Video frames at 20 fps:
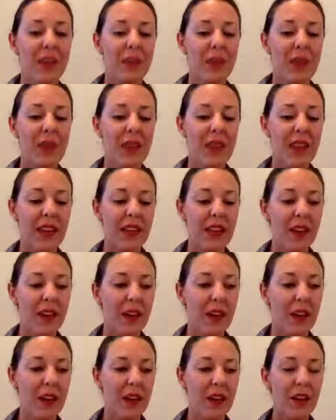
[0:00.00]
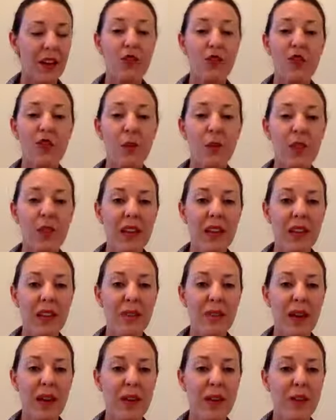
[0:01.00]
being
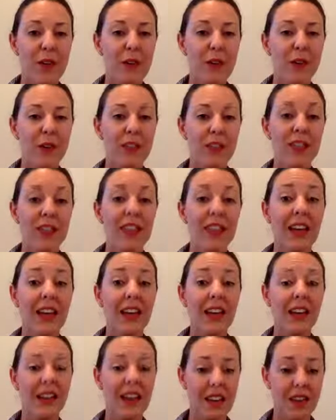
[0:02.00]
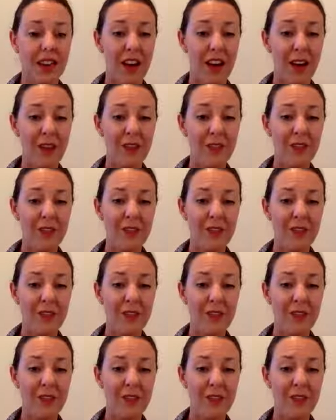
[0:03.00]
contributed by those lucky enough